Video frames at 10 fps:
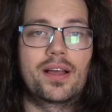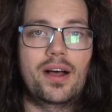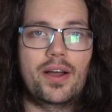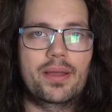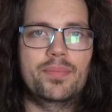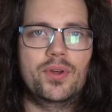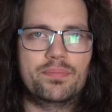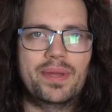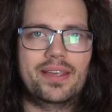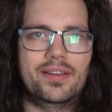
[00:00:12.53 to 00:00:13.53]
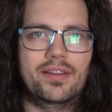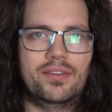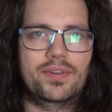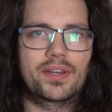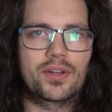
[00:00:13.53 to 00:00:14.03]
I am not making this
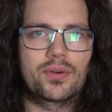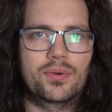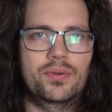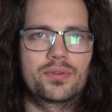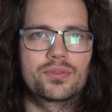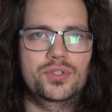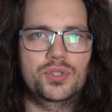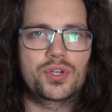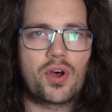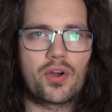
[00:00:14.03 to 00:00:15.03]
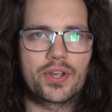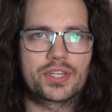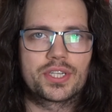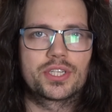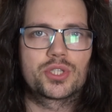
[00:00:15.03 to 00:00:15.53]
video to
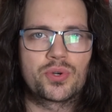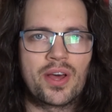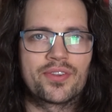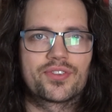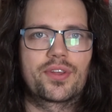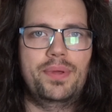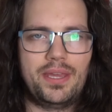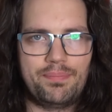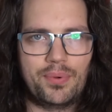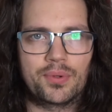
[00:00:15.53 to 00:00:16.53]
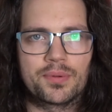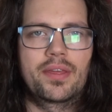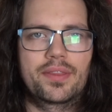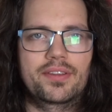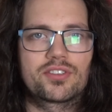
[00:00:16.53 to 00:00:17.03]
target trans people.
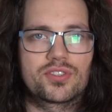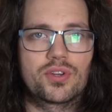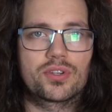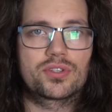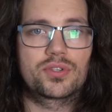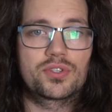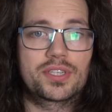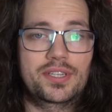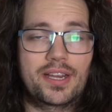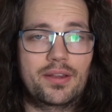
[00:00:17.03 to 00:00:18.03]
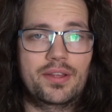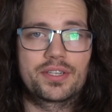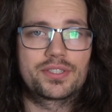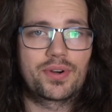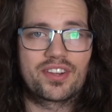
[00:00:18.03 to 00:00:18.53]
This is not to tell
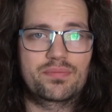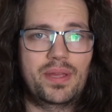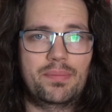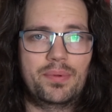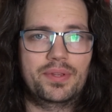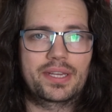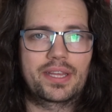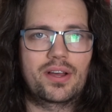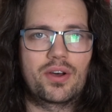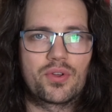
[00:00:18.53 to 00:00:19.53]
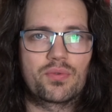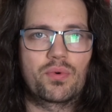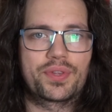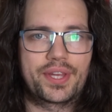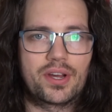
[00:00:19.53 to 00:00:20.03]
trans people that they are not
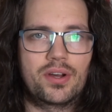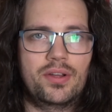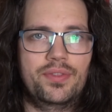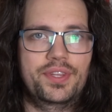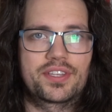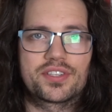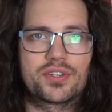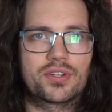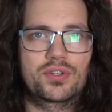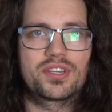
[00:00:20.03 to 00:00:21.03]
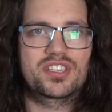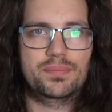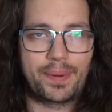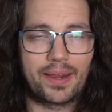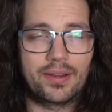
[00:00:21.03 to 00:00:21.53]
what they are. This is not to
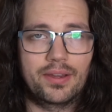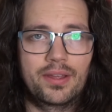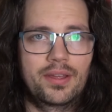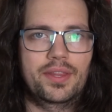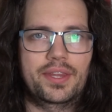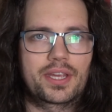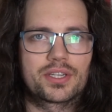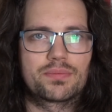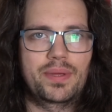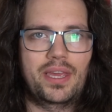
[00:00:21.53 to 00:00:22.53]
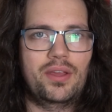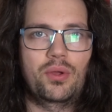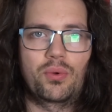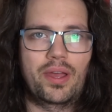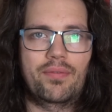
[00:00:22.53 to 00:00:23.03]
dispel that they can be
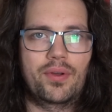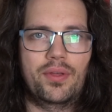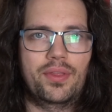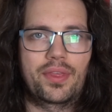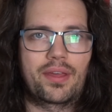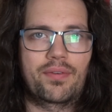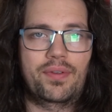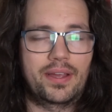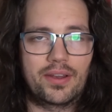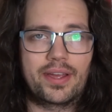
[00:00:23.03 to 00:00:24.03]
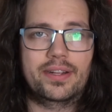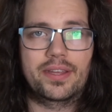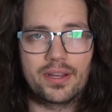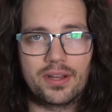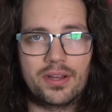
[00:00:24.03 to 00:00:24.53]
whoever they feel like
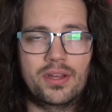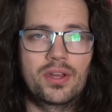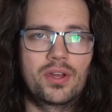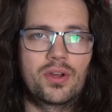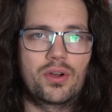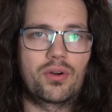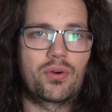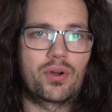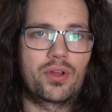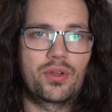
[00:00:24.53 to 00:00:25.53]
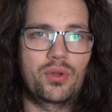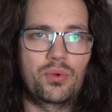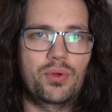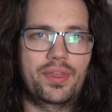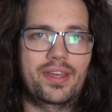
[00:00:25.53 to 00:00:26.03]
they are, or
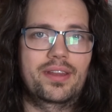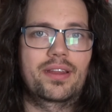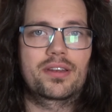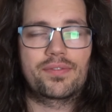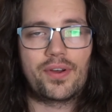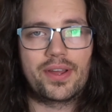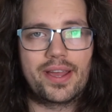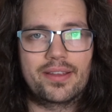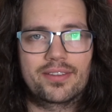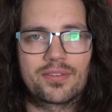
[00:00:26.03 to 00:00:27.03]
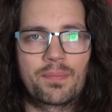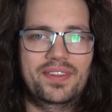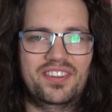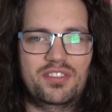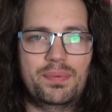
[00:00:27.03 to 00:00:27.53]
who they identify as. This
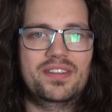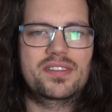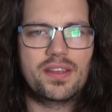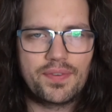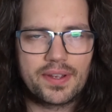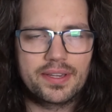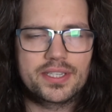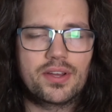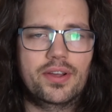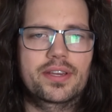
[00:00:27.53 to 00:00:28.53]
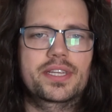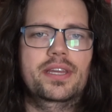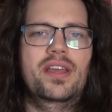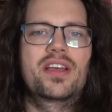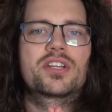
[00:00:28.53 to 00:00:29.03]
is specifically
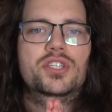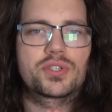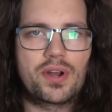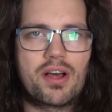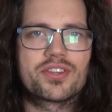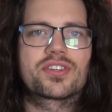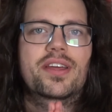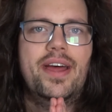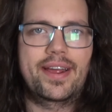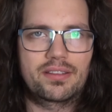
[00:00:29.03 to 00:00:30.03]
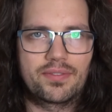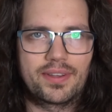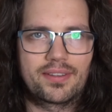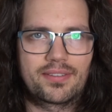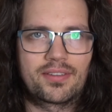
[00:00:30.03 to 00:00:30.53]
targeting trans
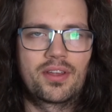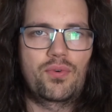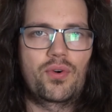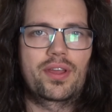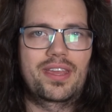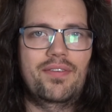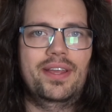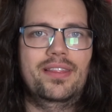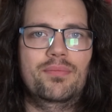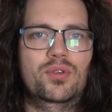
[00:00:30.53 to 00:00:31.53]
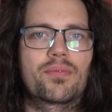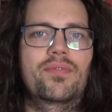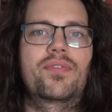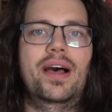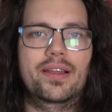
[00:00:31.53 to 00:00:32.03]
activists for giving them
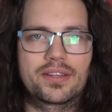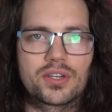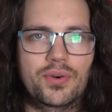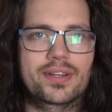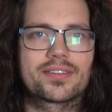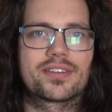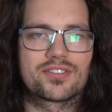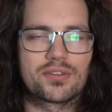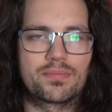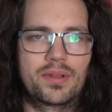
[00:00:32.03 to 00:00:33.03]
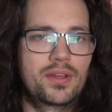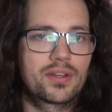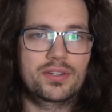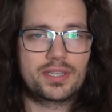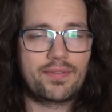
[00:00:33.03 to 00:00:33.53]
some valid criticism,
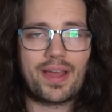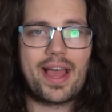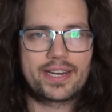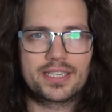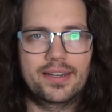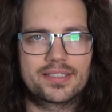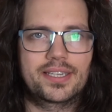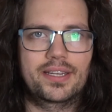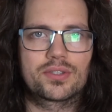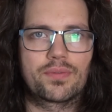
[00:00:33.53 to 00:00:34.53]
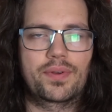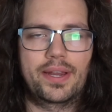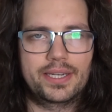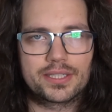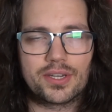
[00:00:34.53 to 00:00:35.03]
because I've actually seen some
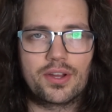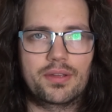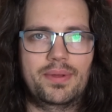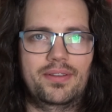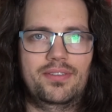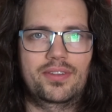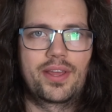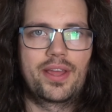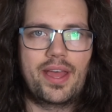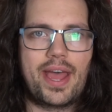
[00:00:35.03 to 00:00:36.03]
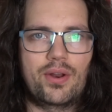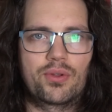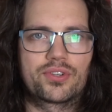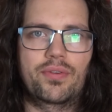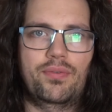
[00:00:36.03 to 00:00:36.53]
fallacious arguments and
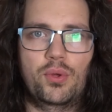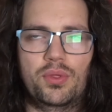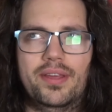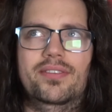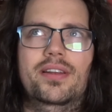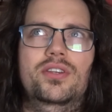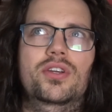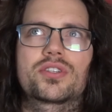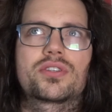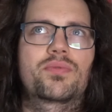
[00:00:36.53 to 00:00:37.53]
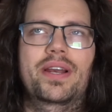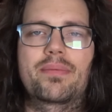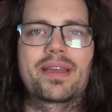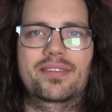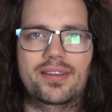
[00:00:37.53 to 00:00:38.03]
also a few things that doesn't really
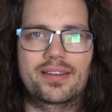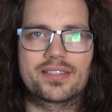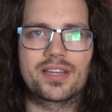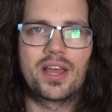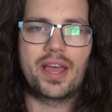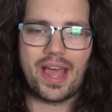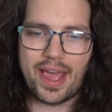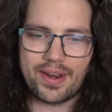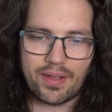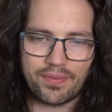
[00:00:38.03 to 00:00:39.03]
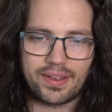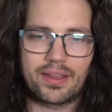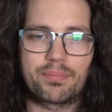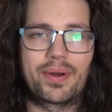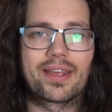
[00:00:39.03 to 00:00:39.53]
make sense, and I feel
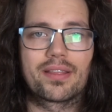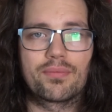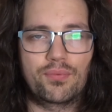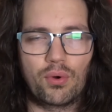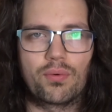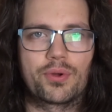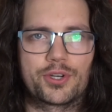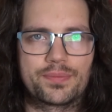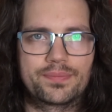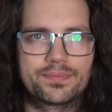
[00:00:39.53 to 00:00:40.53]
like bringing them forward.